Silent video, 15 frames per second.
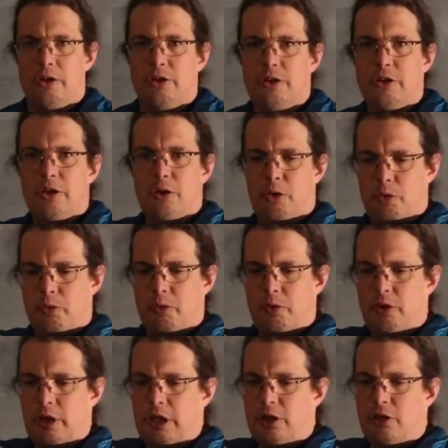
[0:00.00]
So
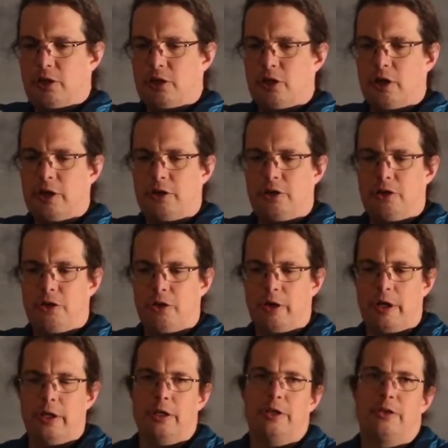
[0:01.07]
the current
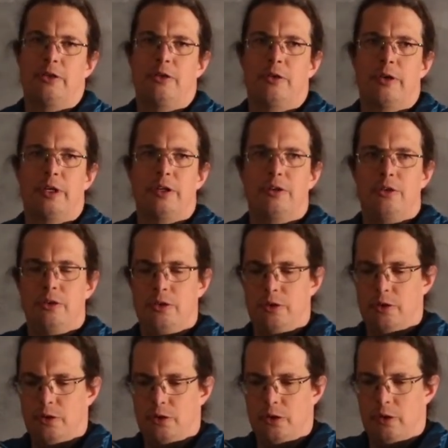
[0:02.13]
tutorial is going
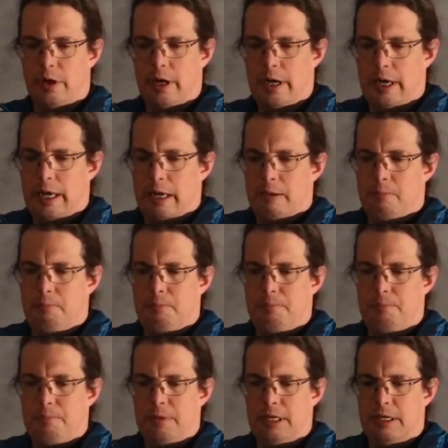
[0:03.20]
to
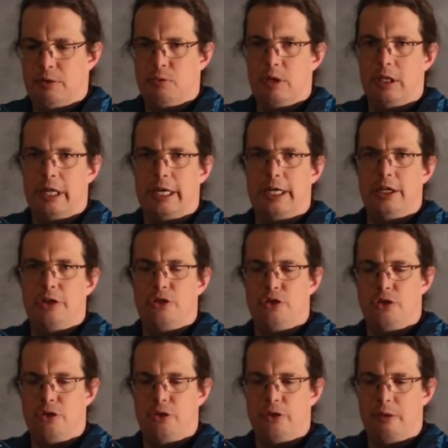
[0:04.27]
be related
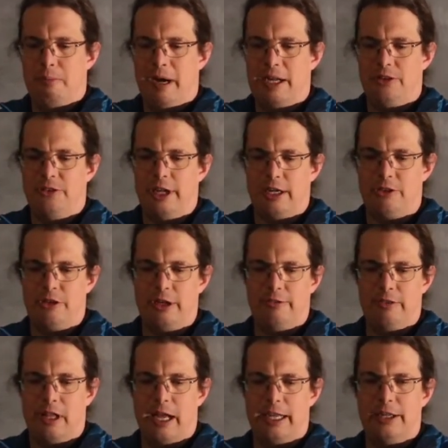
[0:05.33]
to the bisection
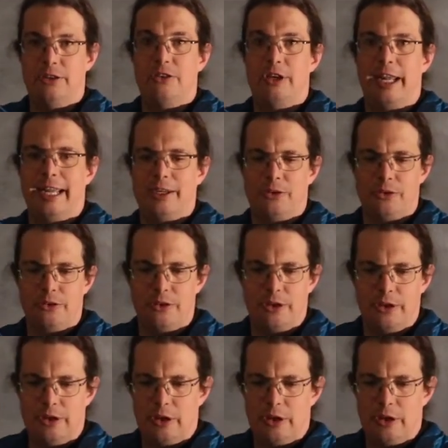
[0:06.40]
of lines and angles.